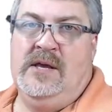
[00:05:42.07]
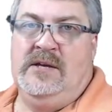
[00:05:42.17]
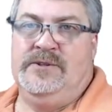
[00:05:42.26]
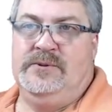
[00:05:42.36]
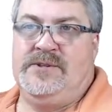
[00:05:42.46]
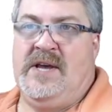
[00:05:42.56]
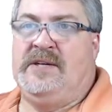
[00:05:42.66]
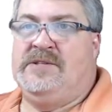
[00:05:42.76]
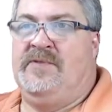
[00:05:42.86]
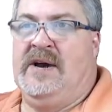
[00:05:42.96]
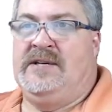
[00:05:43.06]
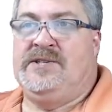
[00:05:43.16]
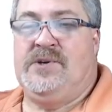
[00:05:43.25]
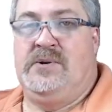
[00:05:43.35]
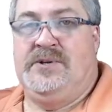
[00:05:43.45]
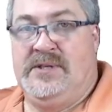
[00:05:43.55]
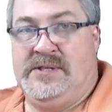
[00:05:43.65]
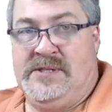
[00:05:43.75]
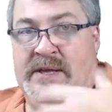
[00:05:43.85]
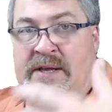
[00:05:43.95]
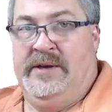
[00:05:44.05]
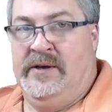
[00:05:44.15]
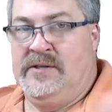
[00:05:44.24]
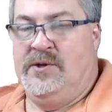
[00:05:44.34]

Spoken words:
to satisfy searches that get done.